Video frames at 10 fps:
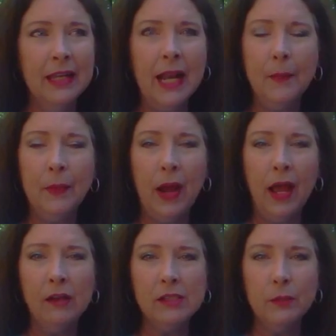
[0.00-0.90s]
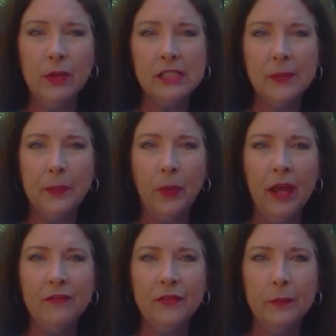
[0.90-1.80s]
and I, I also want us to
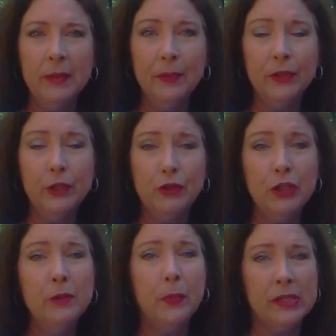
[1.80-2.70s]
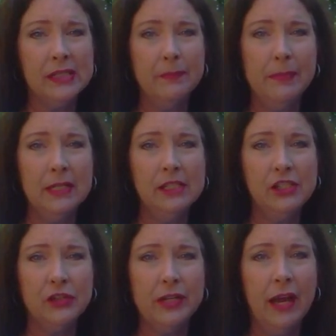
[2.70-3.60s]
pray for people who do prison
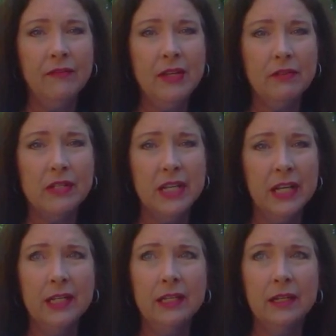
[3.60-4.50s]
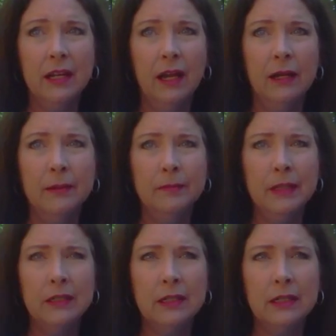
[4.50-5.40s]
ministry. I've never done it.
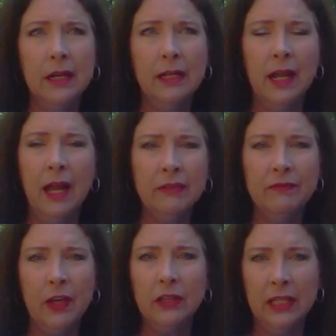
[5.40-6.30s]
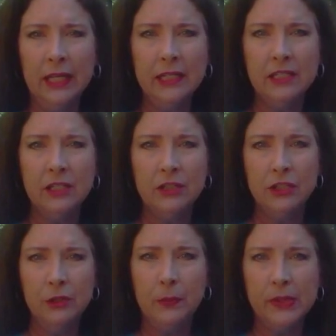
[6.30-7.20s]
Um, I, I haven't felt led to
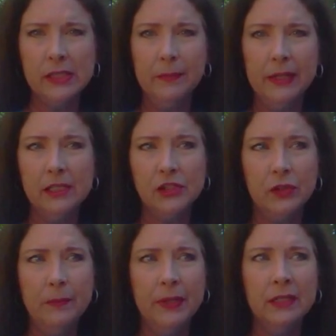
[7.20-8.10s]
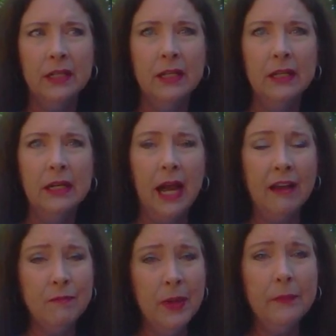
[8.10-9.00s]
do prison ministry, but
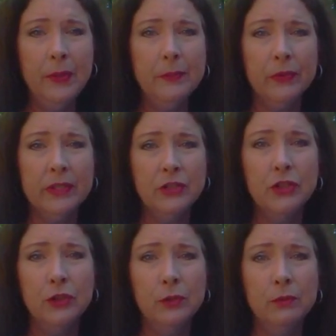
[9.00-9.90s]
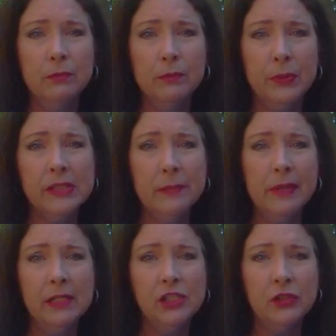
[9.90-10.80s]
I've met people that do prison
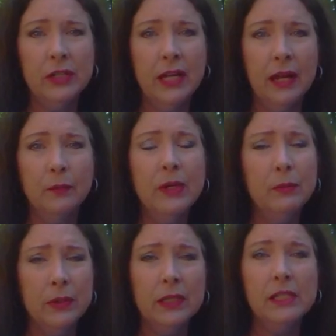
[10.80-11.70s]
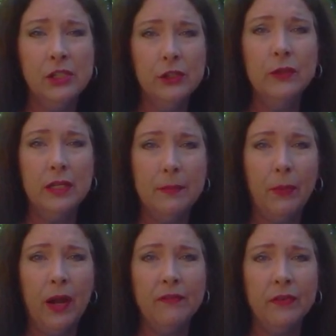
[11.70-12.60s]
ministry, and we really do need to
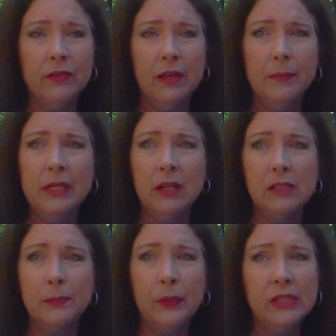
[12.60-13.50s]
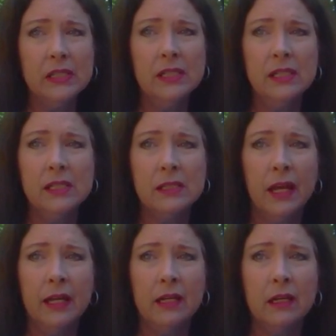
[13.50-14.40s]
pray for them, because prison is
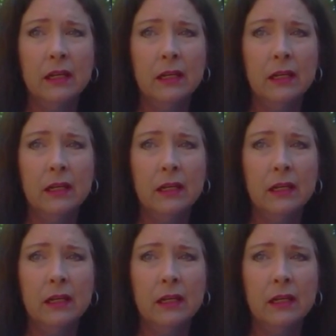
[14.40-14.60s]
like